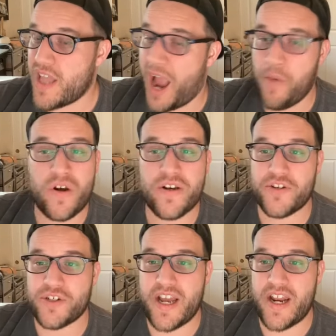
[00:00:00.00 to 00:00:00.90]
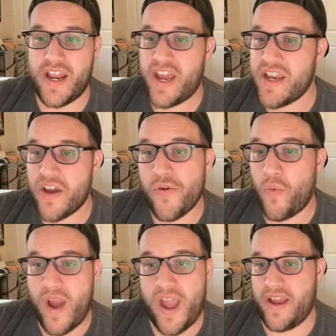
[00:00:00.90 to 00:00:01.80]
I wouldn't trade it any
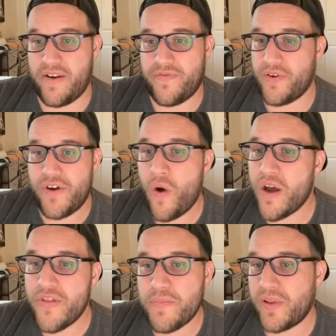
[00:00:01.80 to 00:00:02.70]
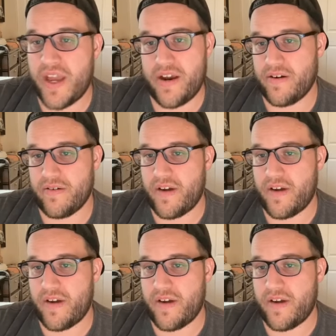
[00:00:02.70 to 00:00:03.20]
other way for no other player,